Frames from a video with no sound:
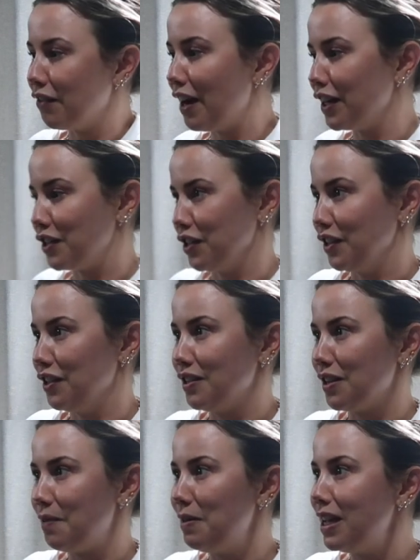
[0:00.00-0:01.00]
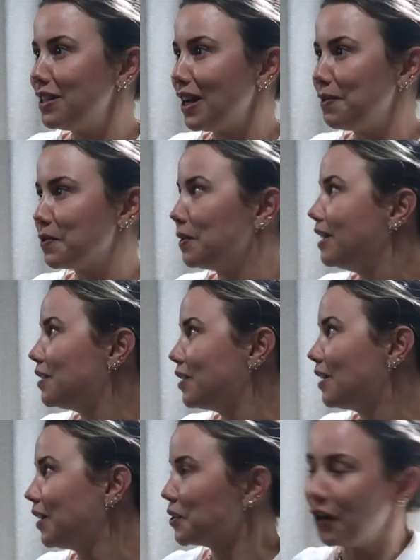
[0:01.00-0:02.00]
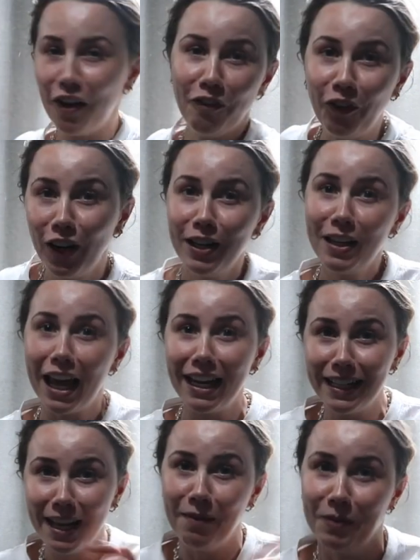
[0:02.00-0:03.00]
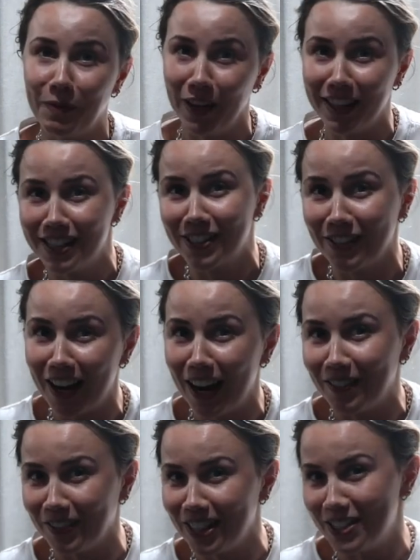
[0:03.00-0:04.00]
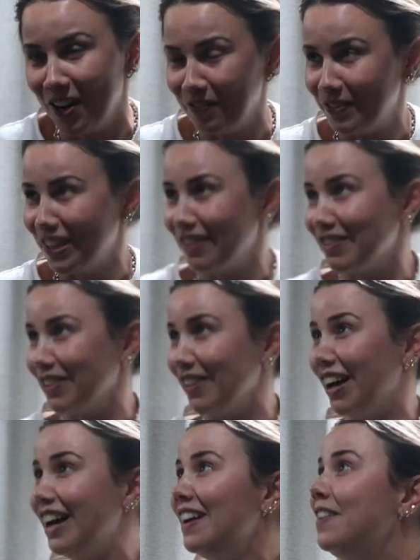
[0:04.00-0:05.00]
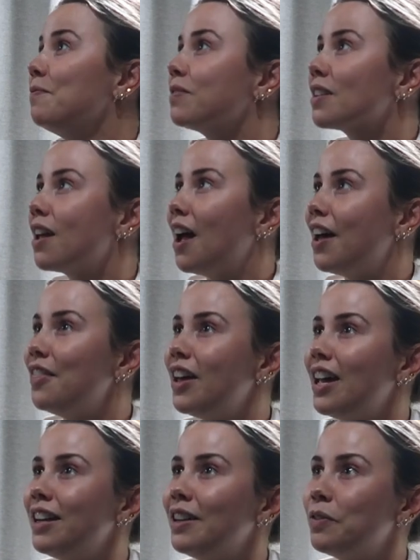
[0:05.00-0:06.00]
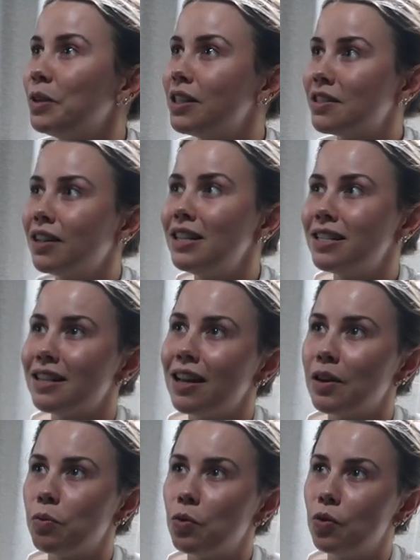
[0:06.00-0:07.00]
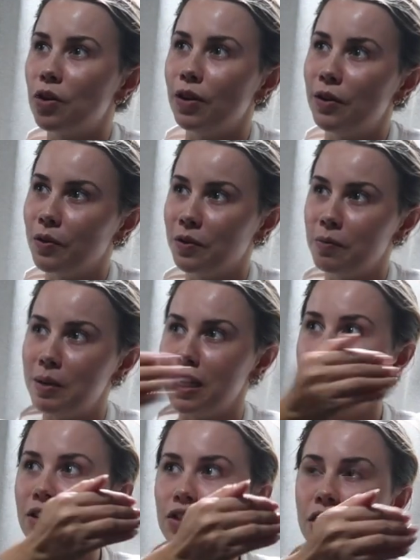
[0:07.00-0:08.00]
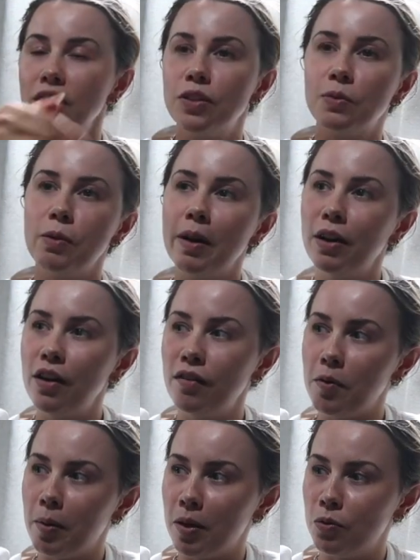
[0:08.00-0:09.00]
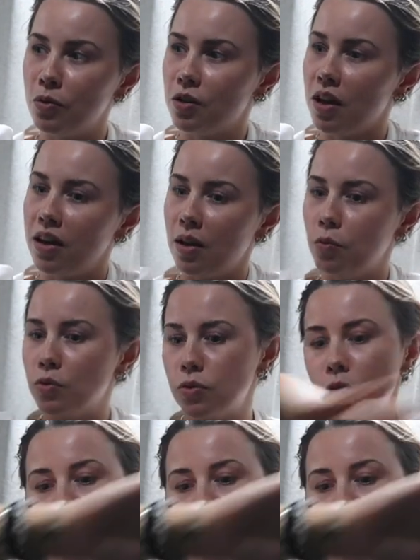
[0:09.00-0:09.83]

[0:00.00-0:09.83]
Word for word: directions, and me and James were literally like trying to avoid getting nipped by this crab, like jumping everywhere. And then we decided to like walk along the beach, so we went over by the water and like walked